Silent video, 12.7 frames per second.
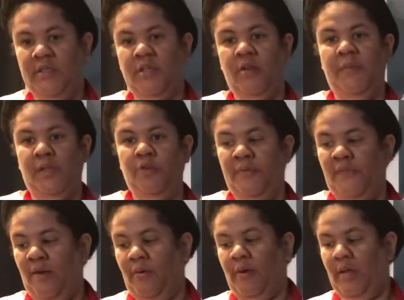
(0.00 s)
And Lupin
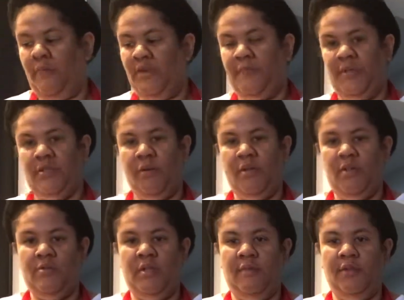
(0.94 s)
flour comes
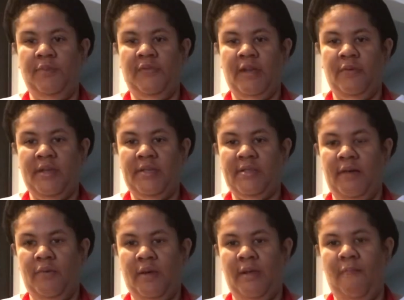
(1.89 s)
from the Lupini
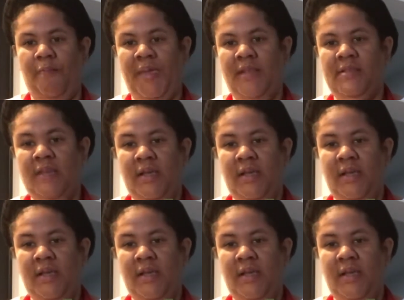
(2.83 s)
bean.